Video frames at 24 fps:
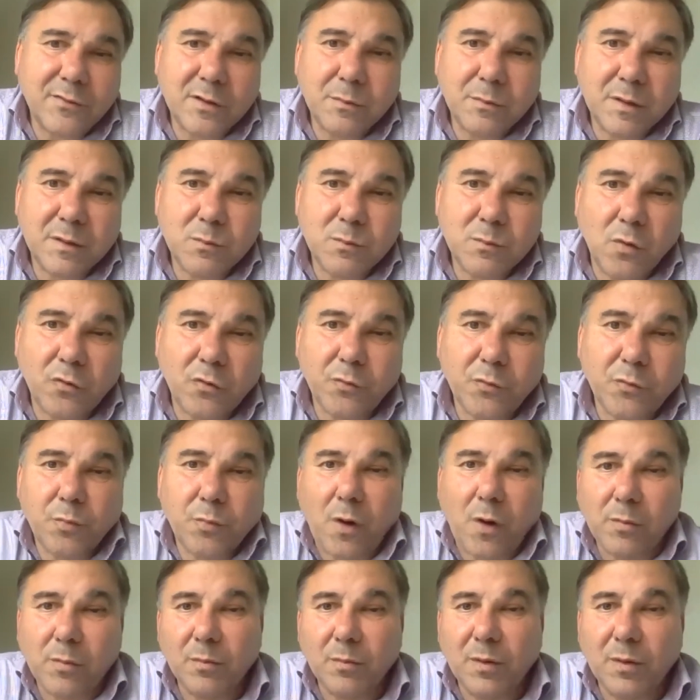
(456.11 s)
but most
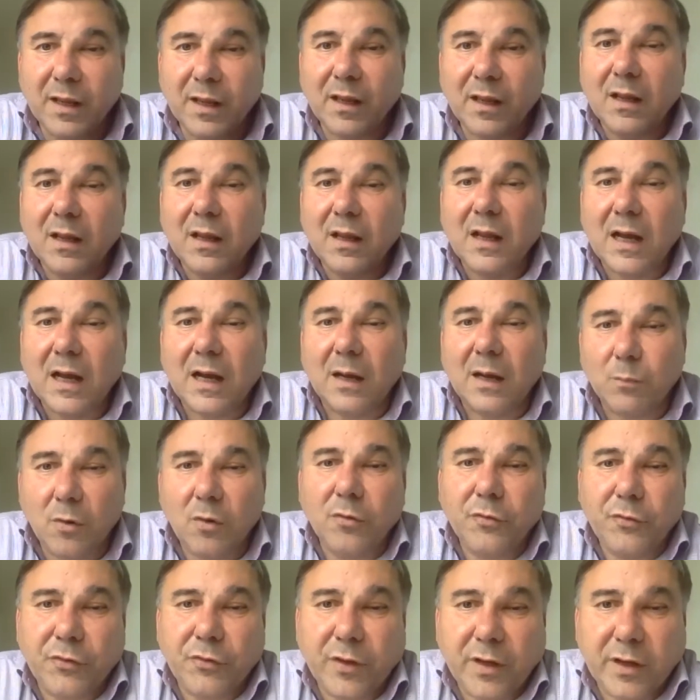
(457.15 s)
probably, uh,
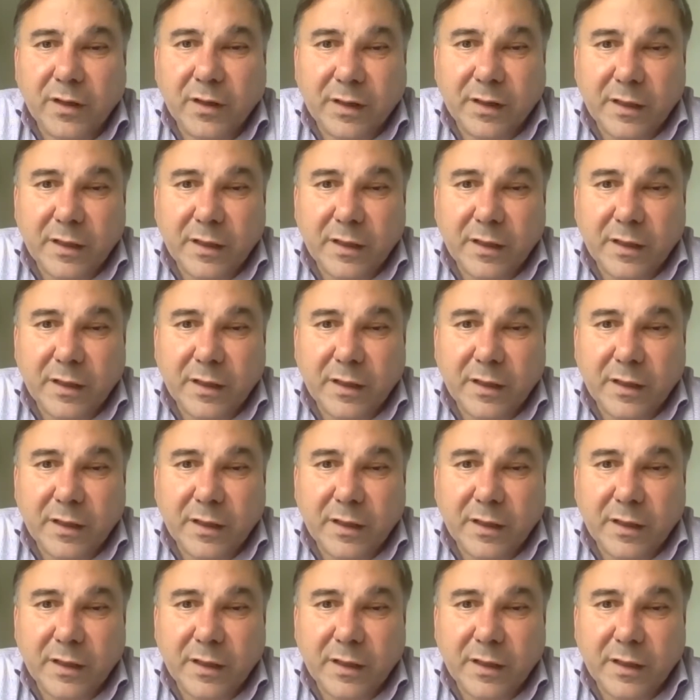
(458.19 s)
most uh,